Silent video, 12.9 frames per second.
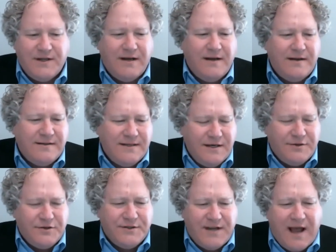The
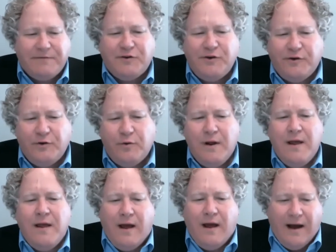teachers have to
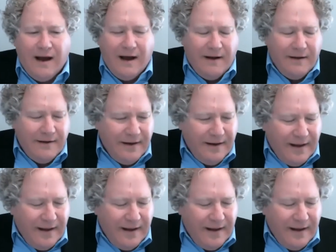uh,